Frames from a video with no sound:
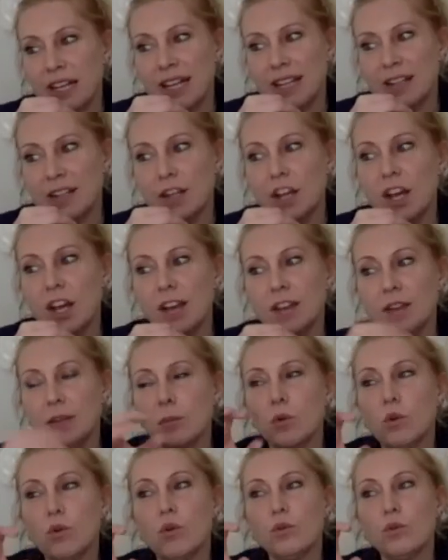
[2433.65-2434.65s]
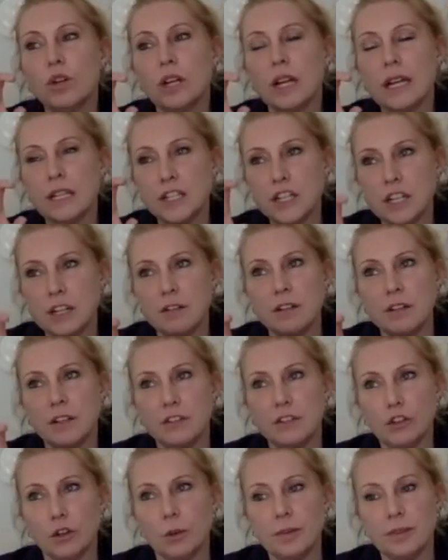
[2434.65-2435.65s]
And the more interiors
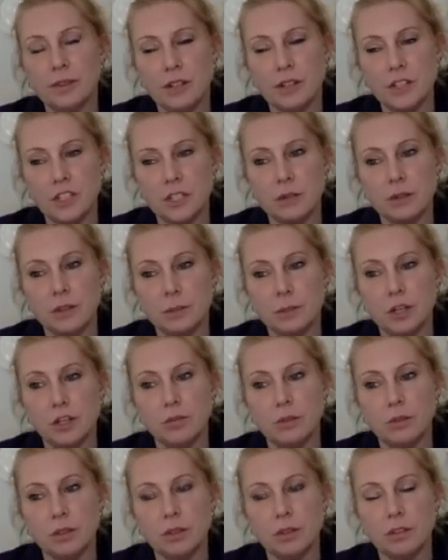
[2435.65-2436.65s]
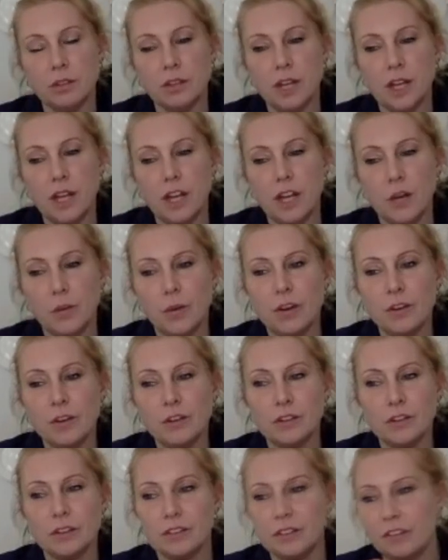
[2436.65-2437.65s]
jobs I do at the moment, whereas
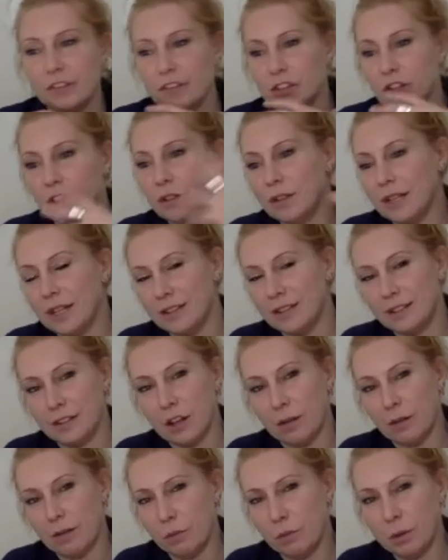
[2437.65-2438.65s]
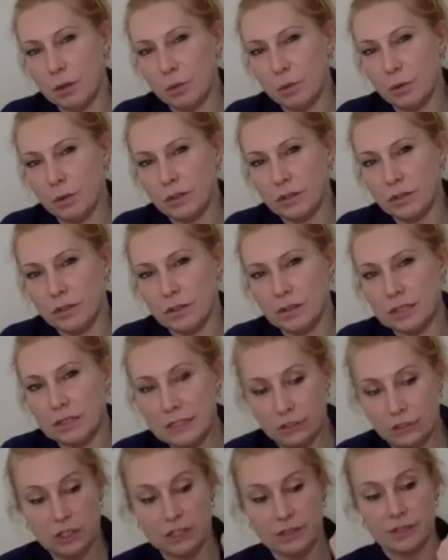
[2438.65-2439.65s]
a few years ago everybody wanted
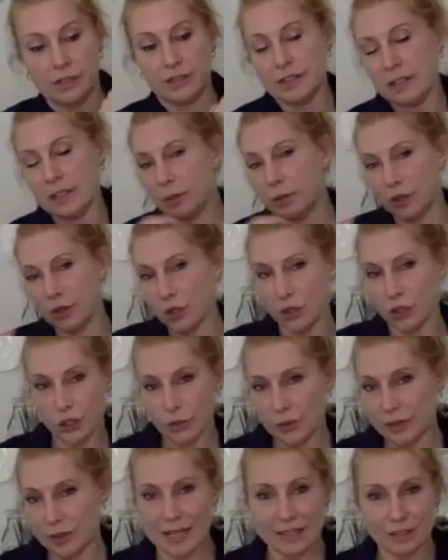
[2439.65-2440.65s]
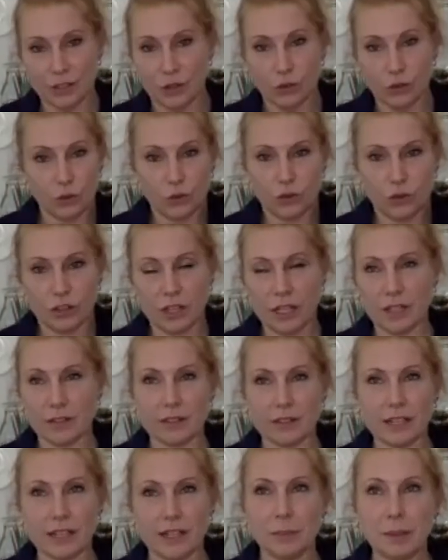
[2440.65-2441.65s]
literally to sit with the John Lewis catalogue and order things,
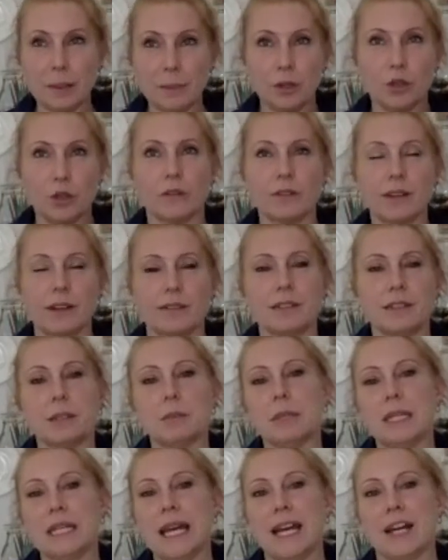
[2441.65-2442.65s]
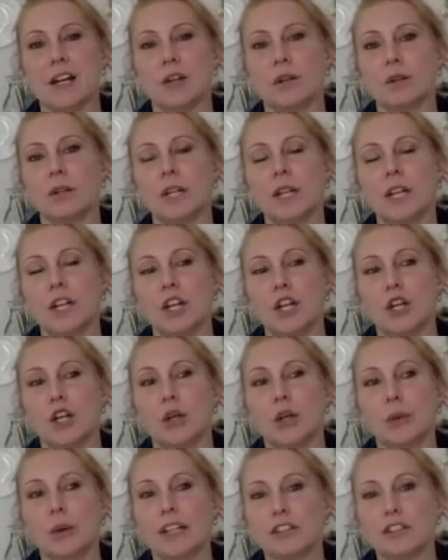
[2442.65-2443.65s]
now people are contacting me now
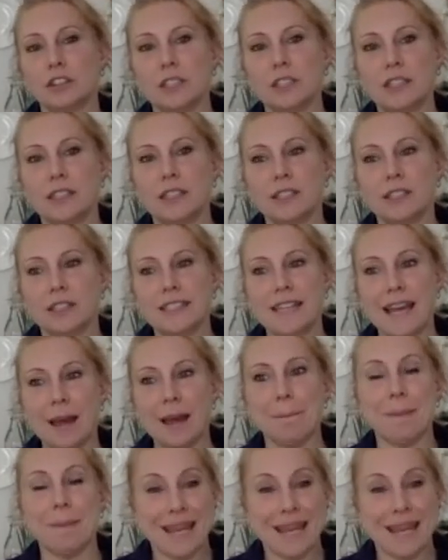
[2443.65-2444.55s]
who actually get